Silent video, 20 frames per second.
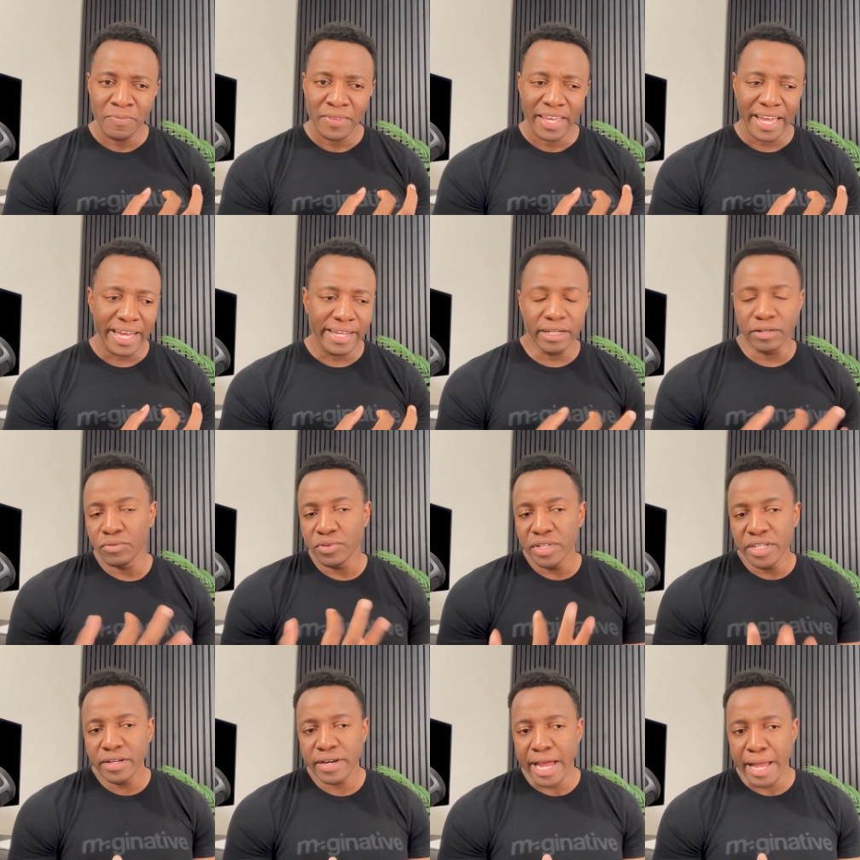And a
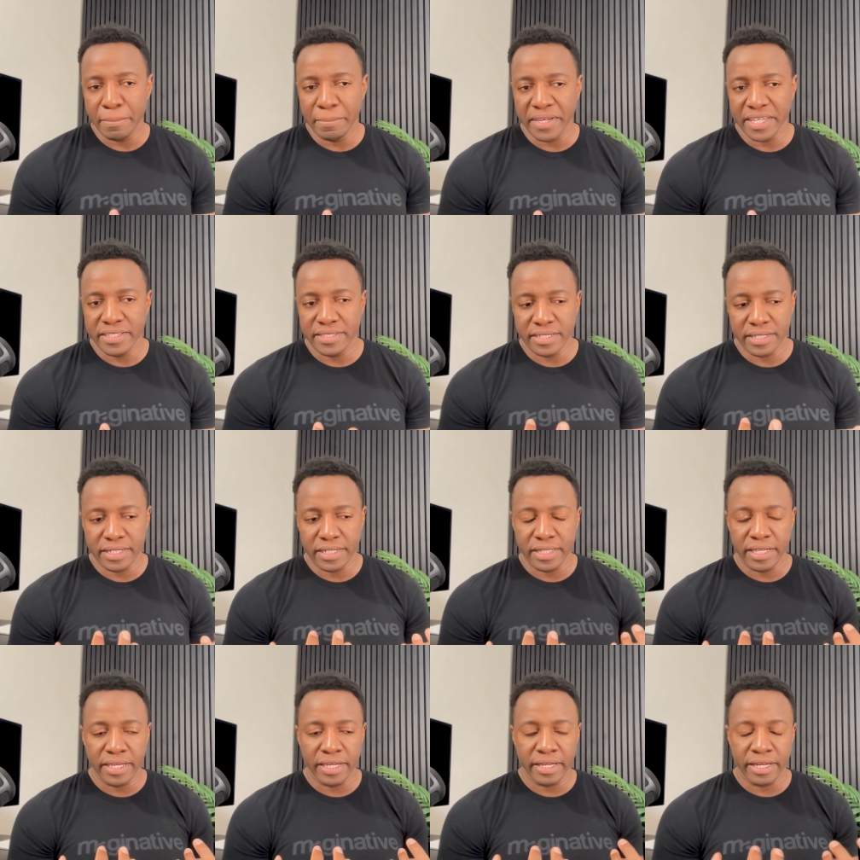reader app
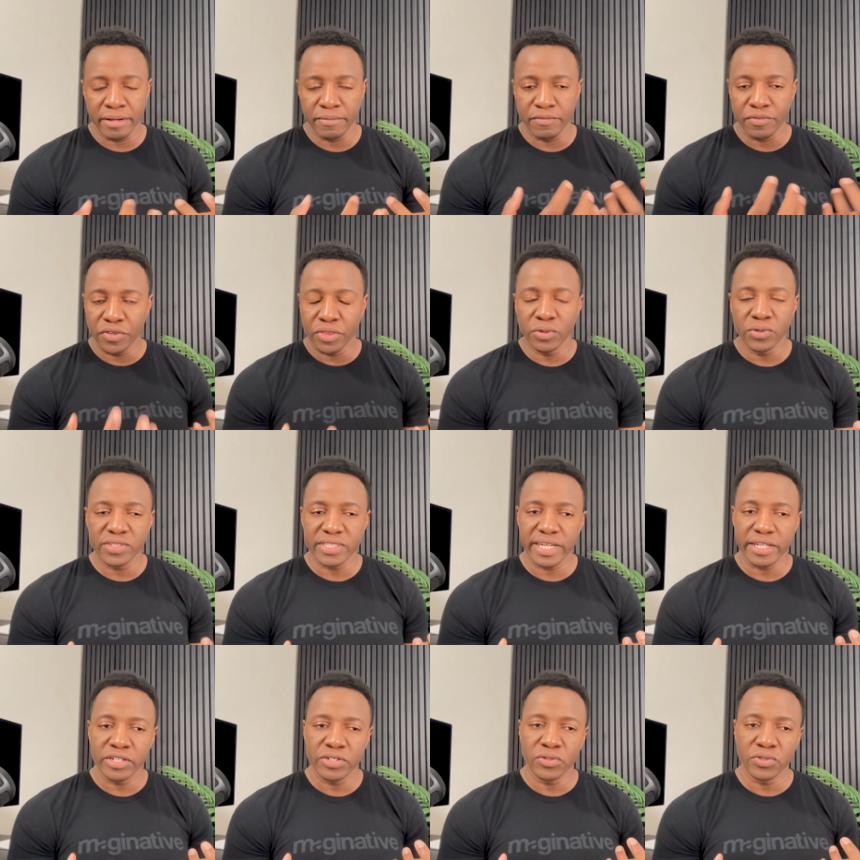basically, mm-hmm. for those
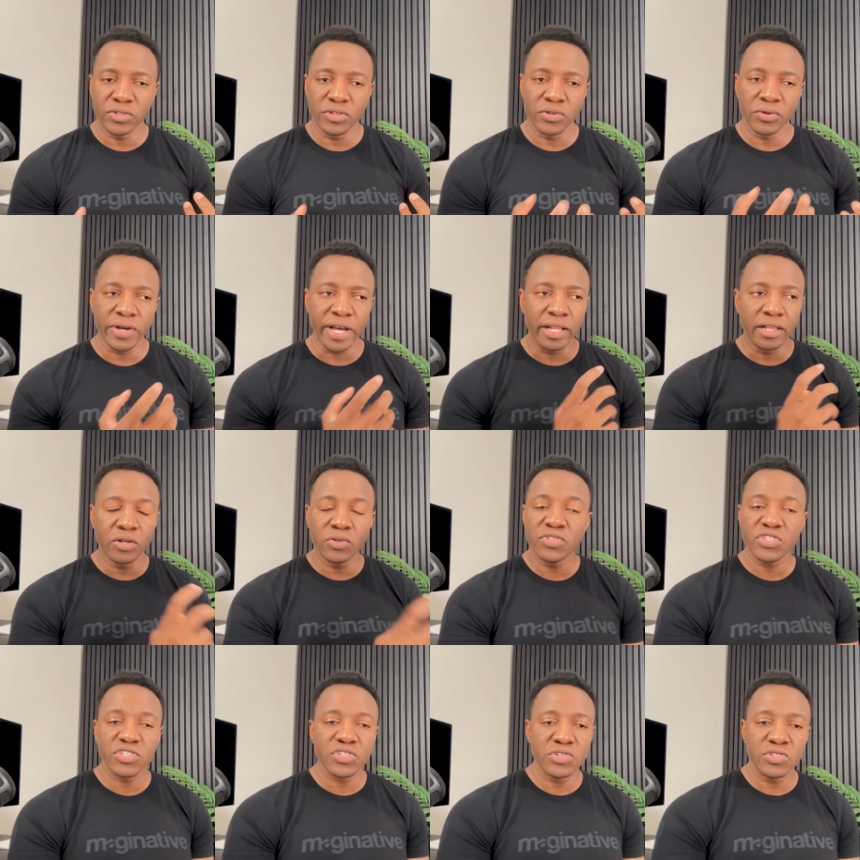that don't know,
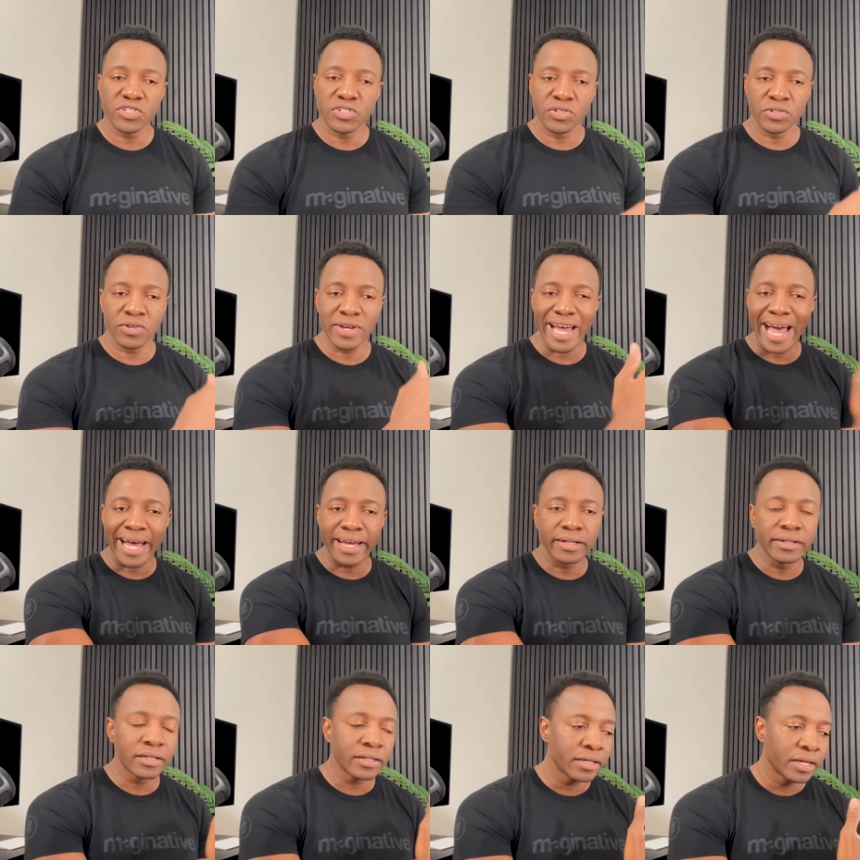allows you to
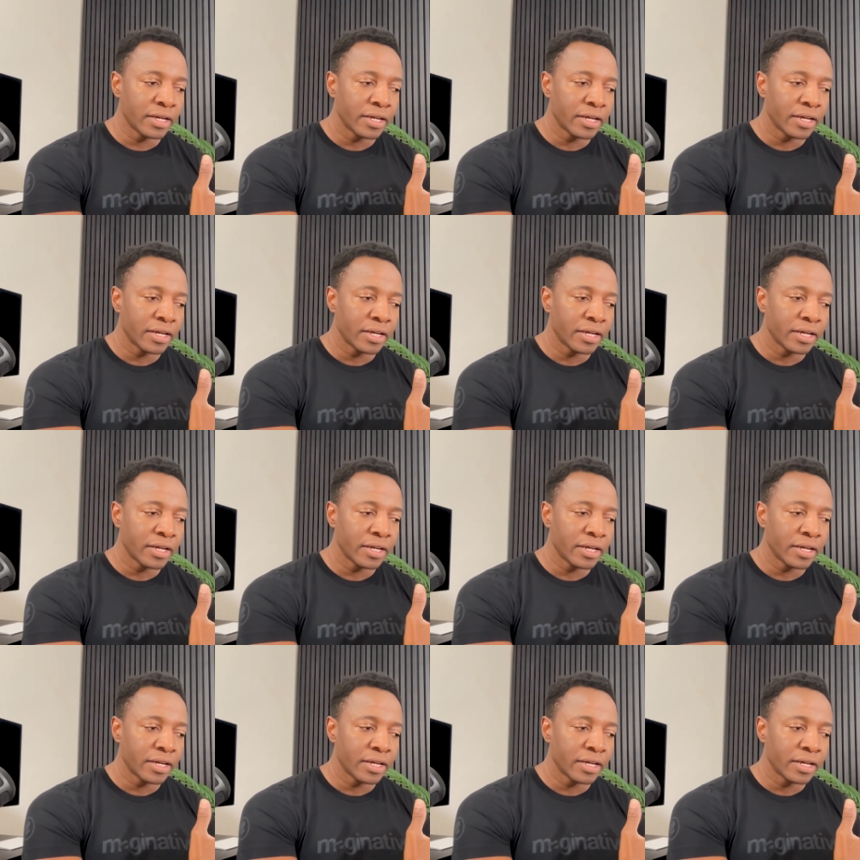add